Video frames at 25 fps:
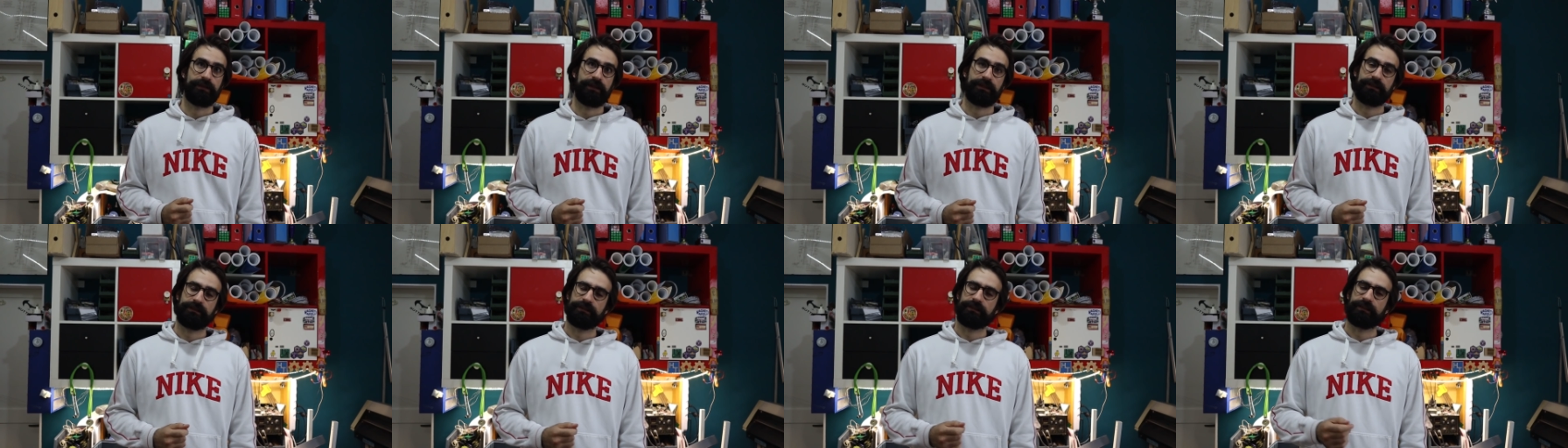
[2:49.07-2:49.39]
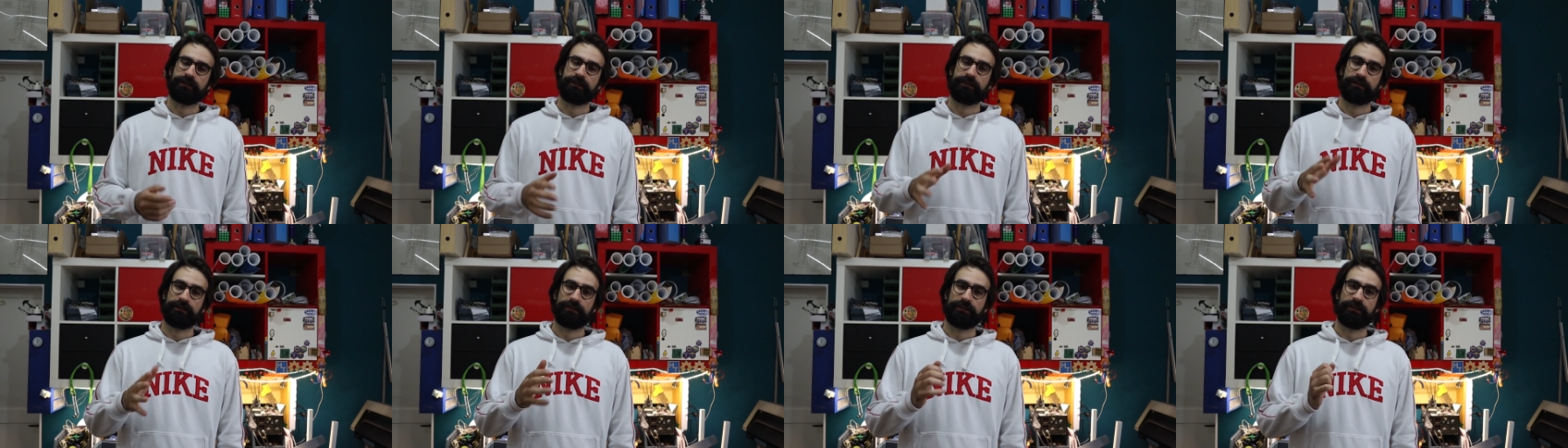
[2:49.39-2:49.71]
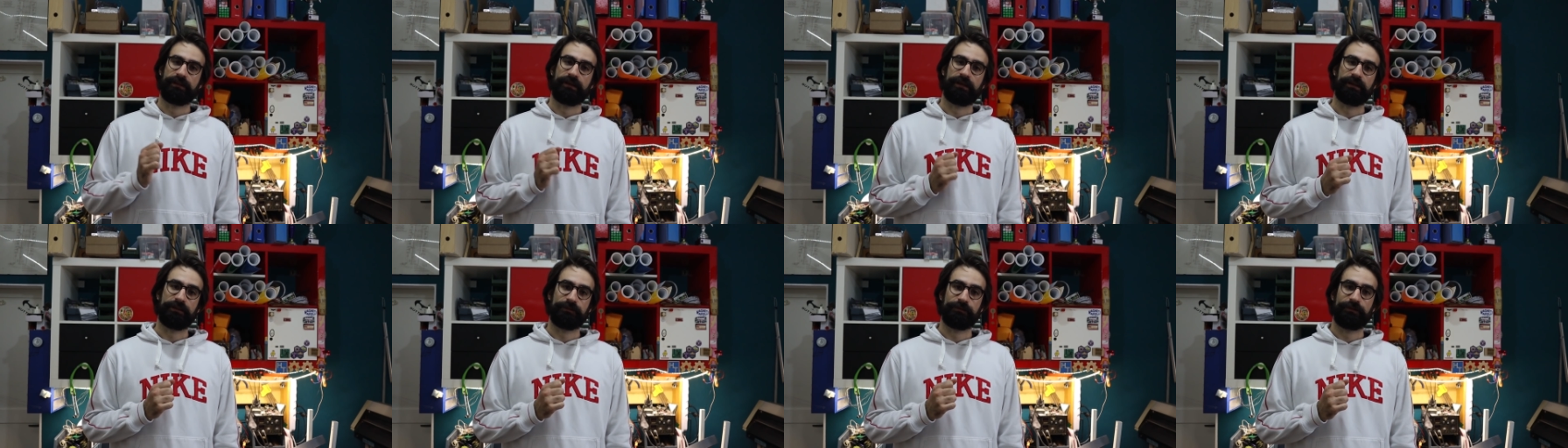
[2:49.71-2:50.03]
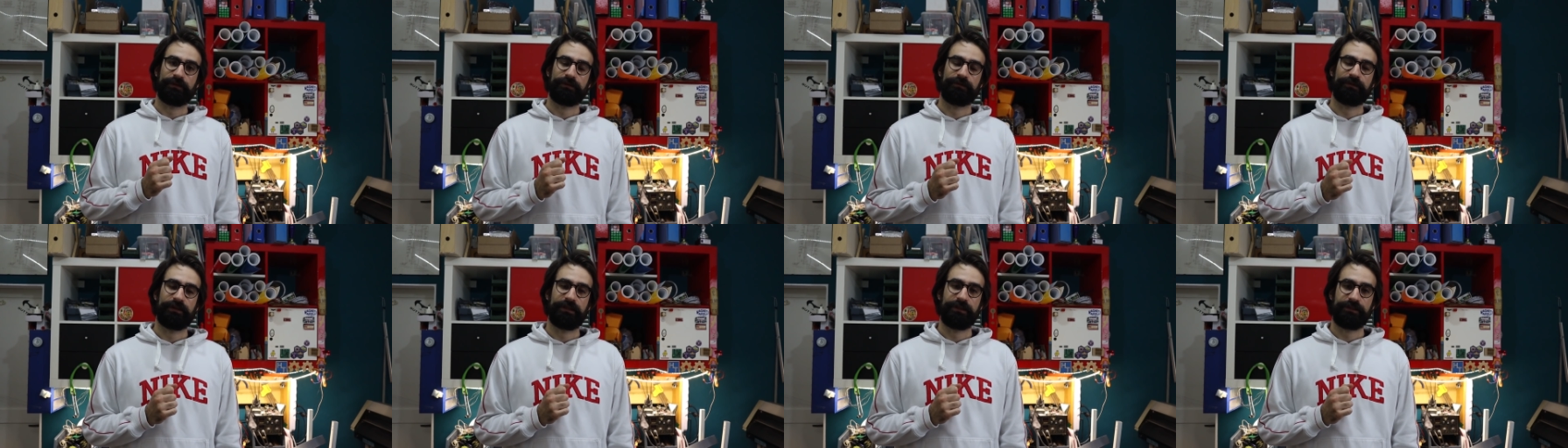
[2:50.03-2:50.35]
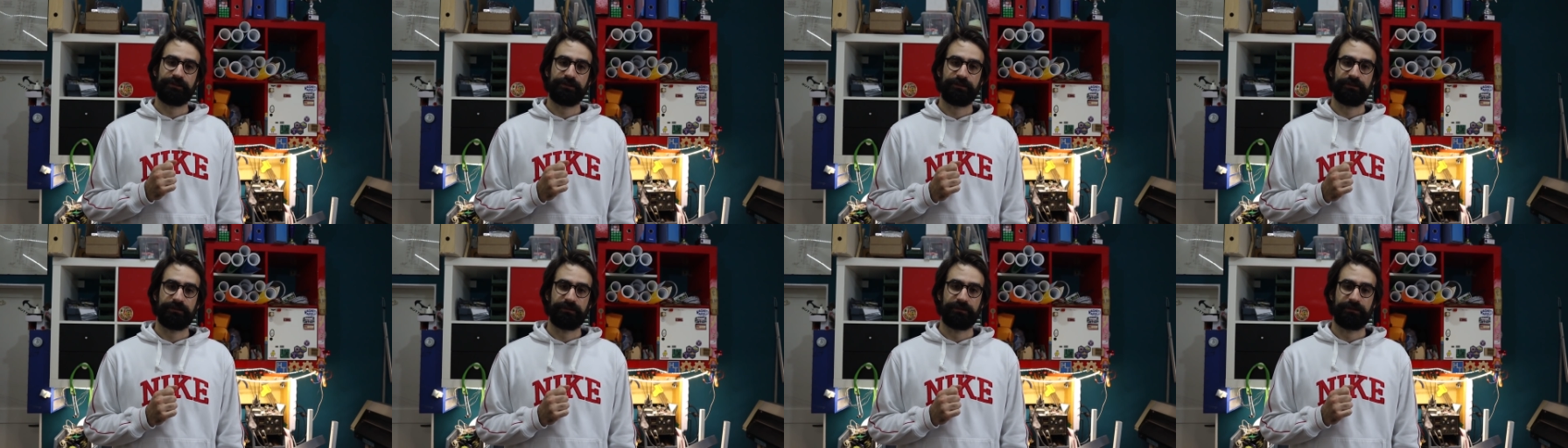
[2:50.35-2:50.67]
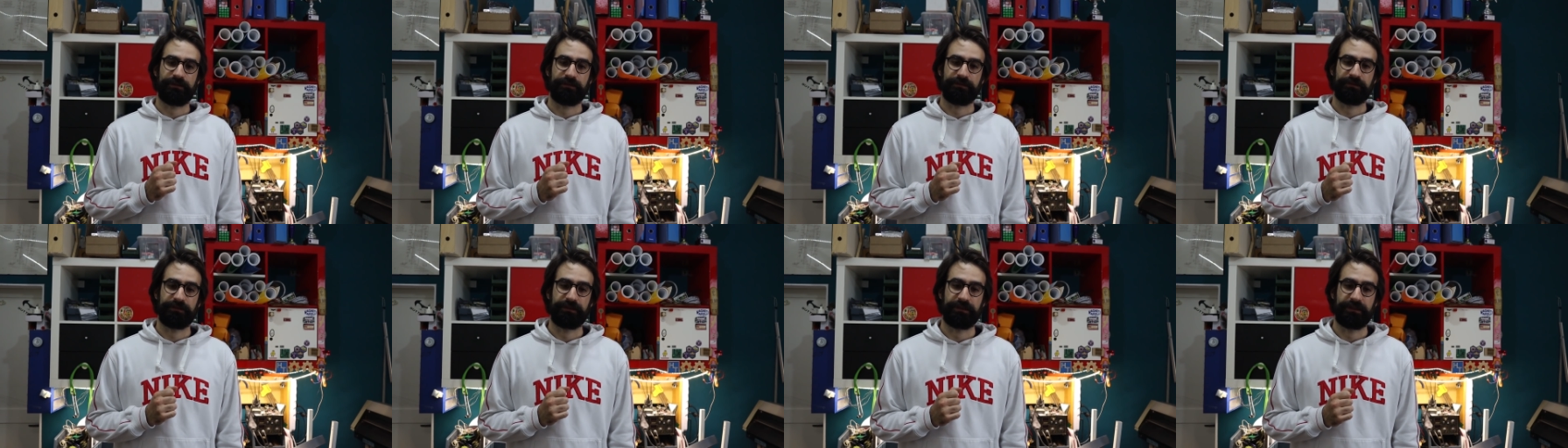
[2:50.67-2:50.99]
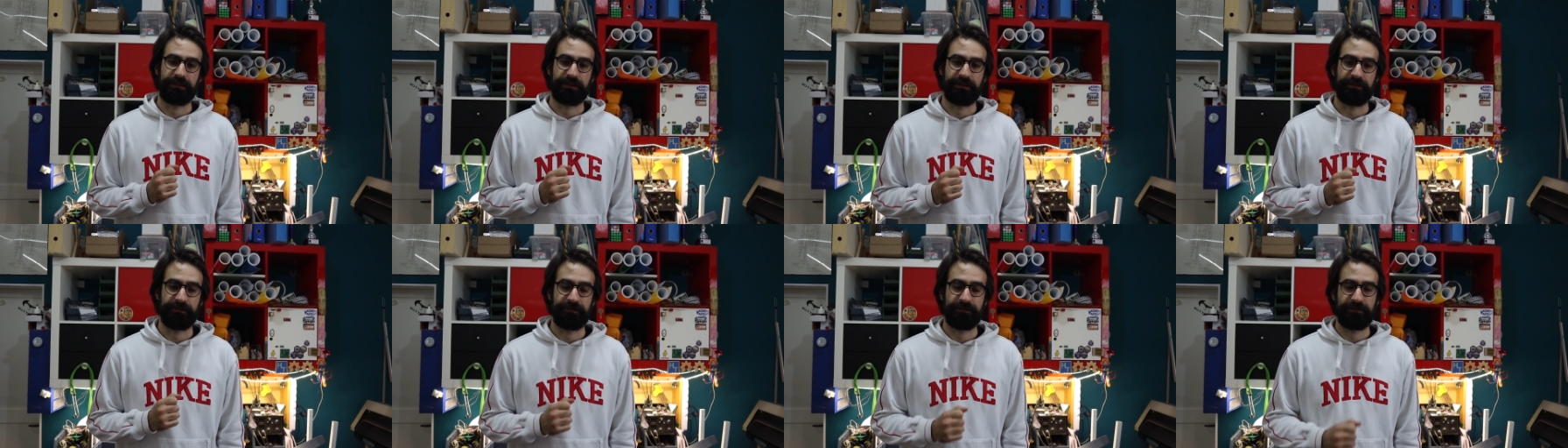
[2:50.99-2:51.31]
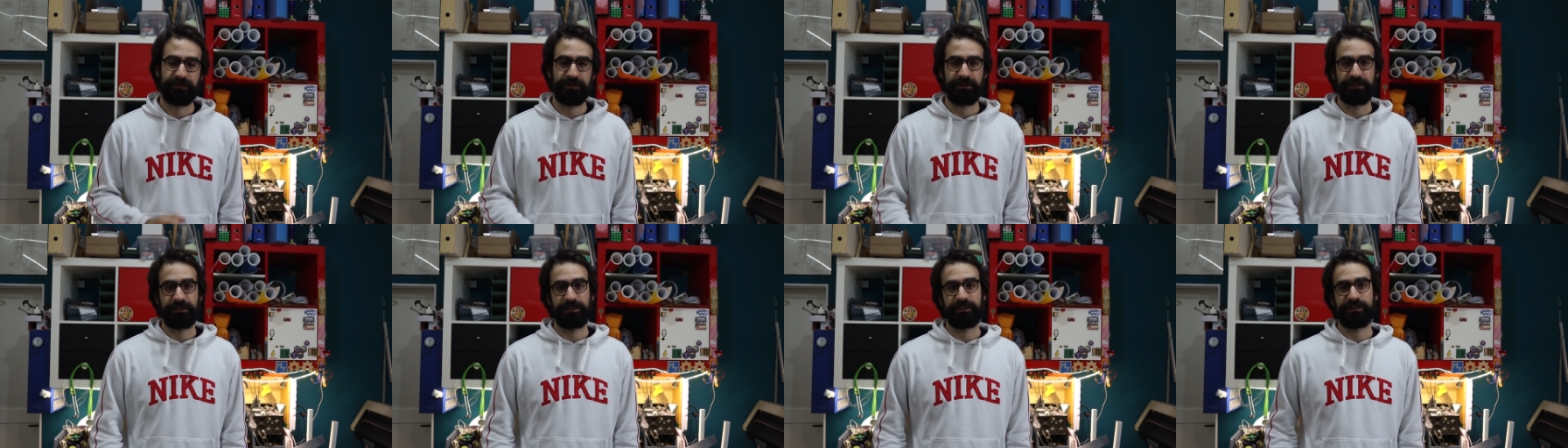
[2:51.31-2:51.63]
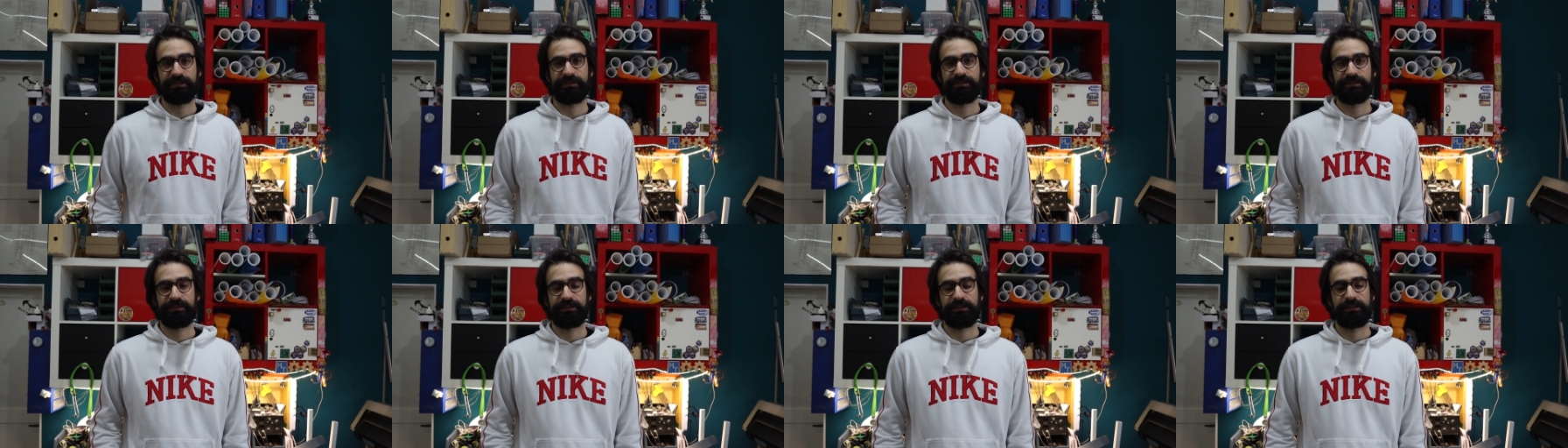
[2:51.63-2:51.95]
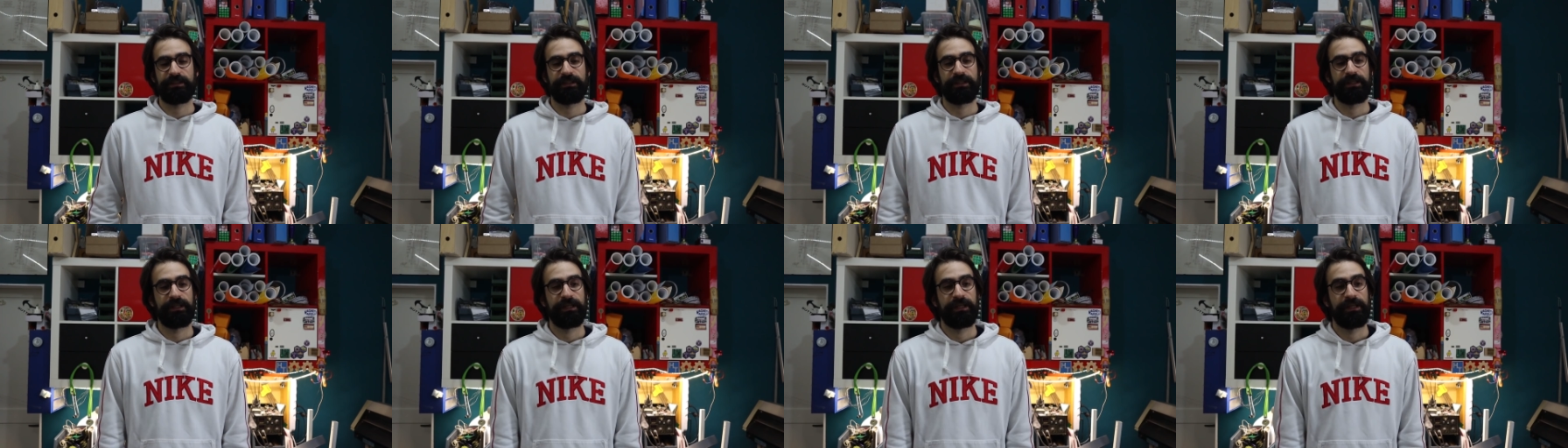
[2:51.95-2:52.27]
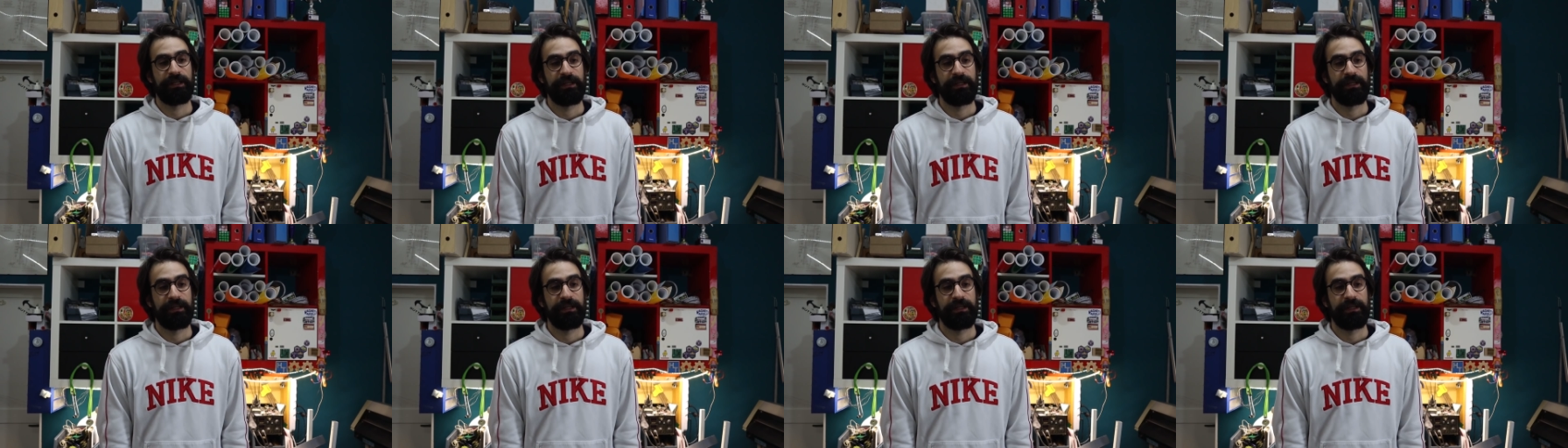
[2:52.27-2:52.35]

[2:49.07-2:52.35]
I think, hardware version of the VESC,